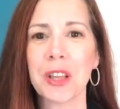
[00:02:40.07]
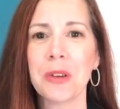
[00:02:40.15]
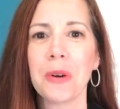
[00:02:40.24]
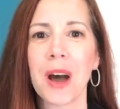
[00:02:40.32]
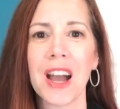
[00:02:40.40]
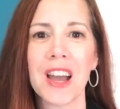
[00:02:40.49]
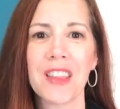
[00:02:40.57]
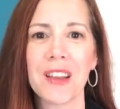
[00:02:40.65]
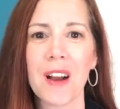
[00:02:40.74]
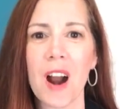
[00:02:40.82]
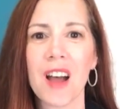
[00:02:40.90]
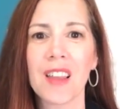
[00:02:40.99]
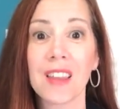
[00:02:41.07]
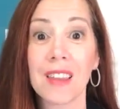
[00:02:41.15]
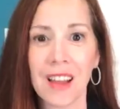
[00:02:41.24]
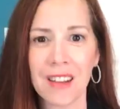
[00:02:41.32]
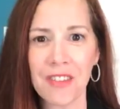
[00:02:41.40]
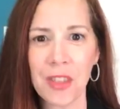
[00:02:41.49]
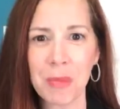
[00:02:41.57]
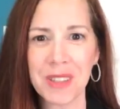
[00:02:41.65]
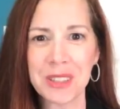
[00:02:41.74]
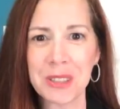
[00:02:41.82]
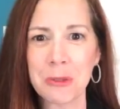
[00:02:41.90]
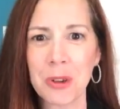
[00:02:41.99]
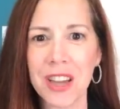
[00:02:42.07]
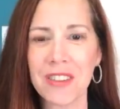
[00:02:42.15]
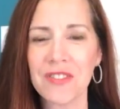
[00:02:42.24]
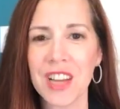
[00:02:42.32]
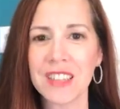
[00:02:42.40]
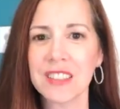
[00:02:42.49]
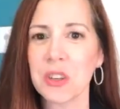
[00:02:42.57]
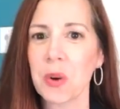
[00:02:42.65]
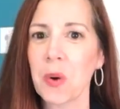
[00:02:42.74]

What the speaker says: You either love the Balloon and Wine Fest